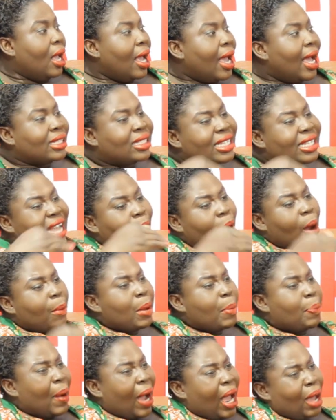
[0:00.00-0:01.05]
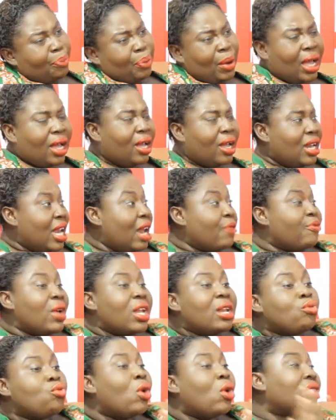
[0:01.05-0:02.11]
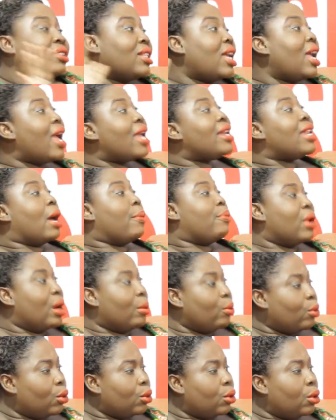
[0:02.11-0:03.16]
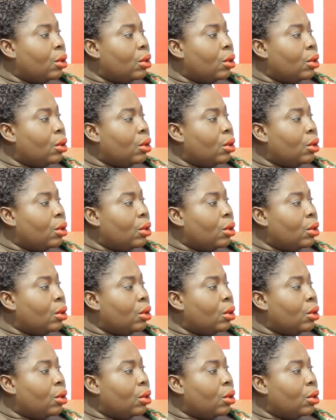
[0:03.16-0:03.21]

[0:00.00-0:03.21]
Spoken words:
It's a yellow big piper, a feeling was here at their room.